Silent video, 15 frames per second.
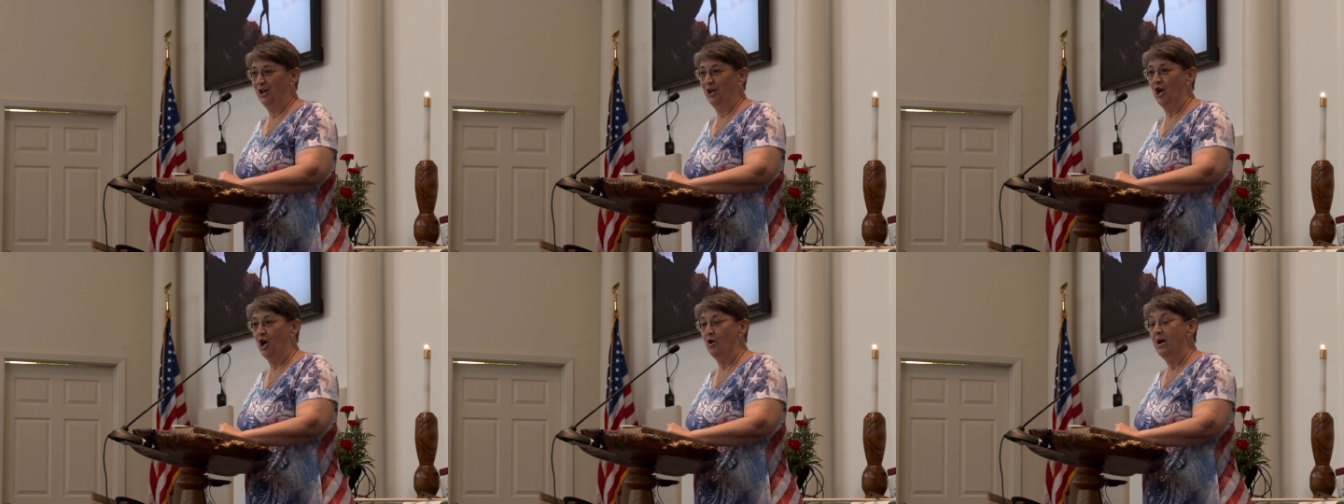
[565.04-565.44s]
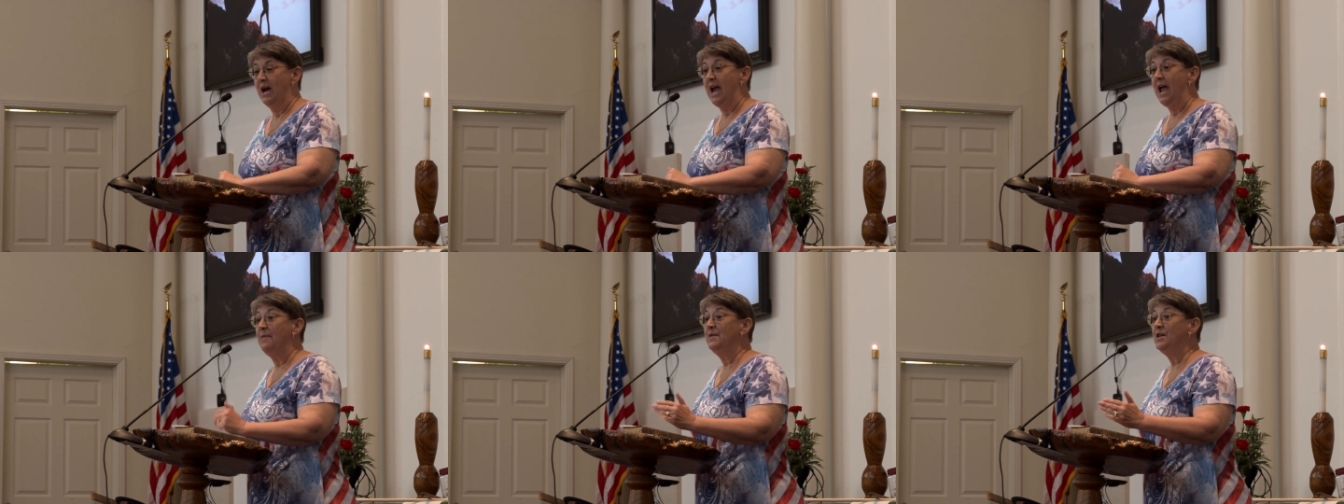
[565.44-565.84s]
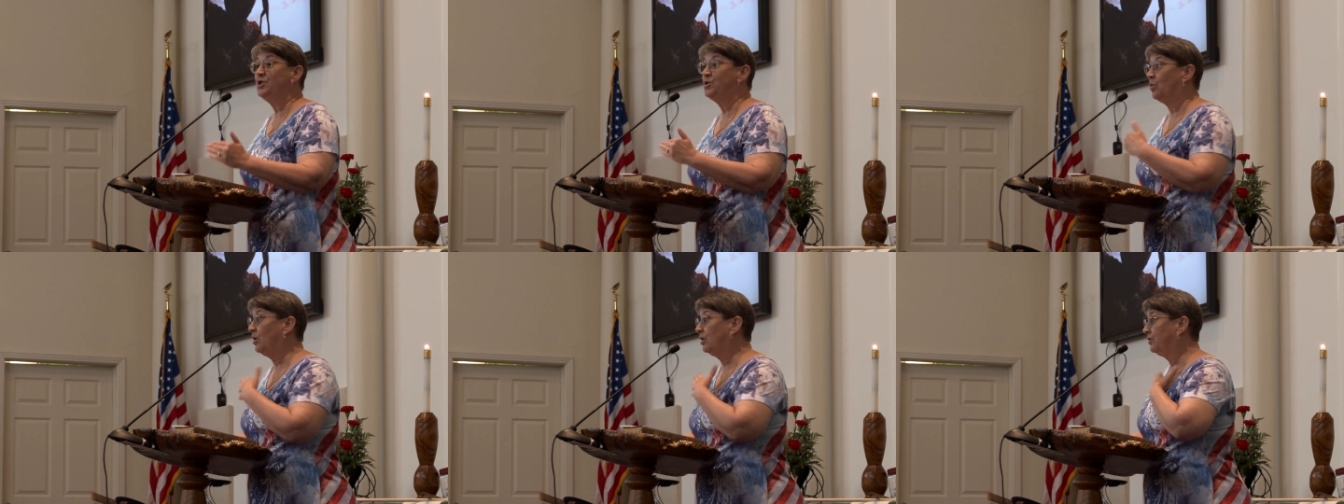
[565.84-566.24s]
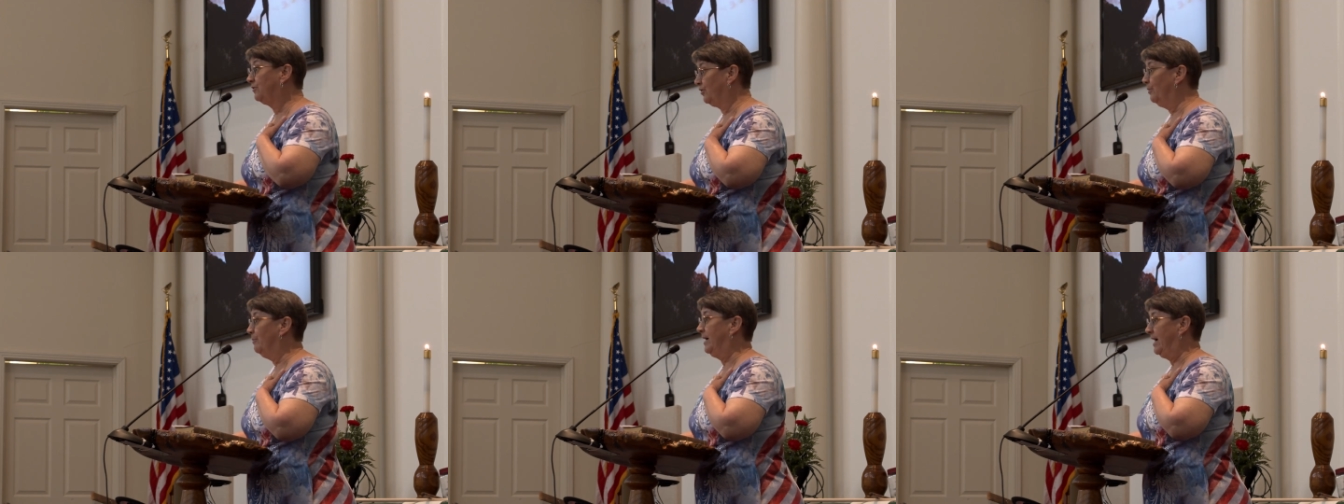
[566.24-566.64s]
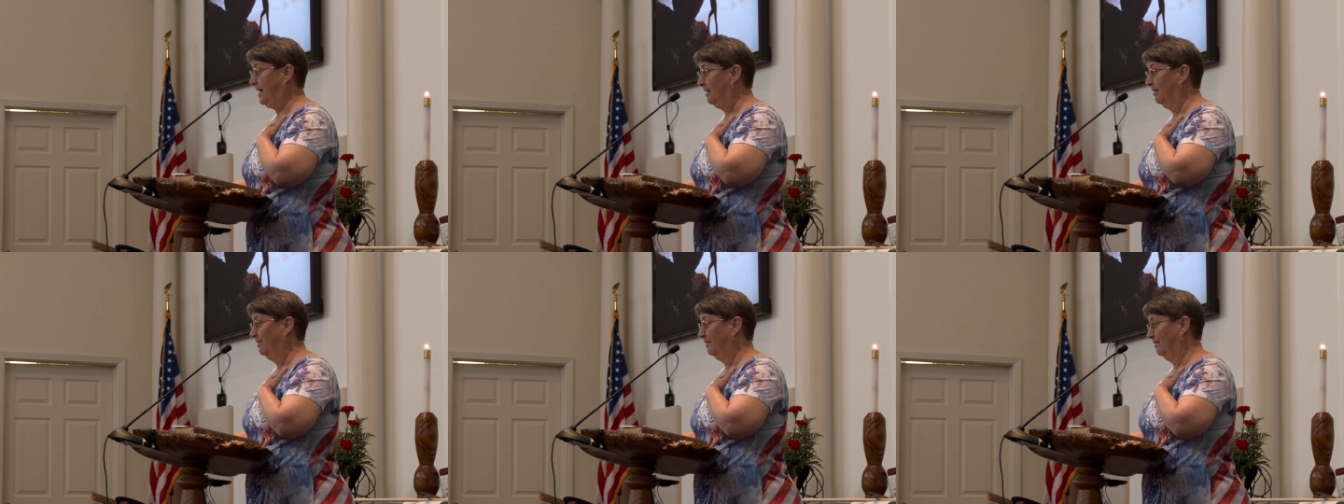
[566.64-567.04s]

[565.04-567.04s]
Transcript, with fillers: you know, and this worked for me.